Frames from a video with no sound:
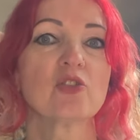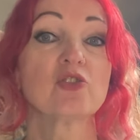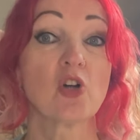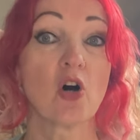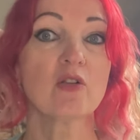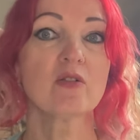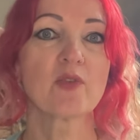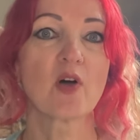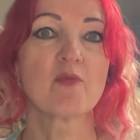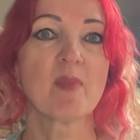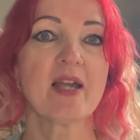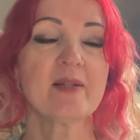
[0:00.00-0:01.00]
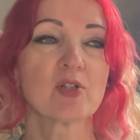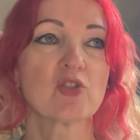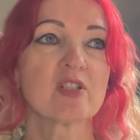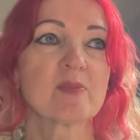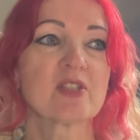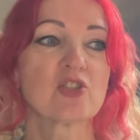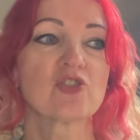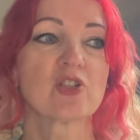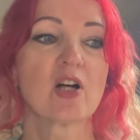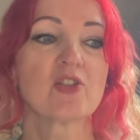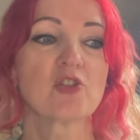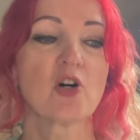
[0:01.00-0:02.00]
doll that I've made, my Christmas in
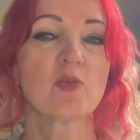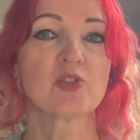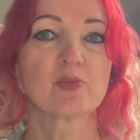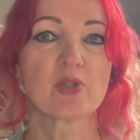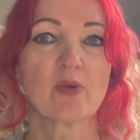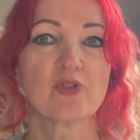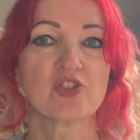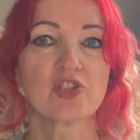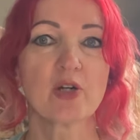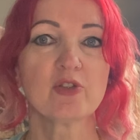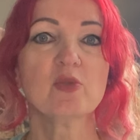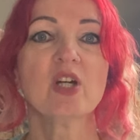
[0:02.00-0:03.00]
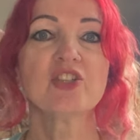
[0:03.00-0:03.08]
July doll, which I'm going to show you.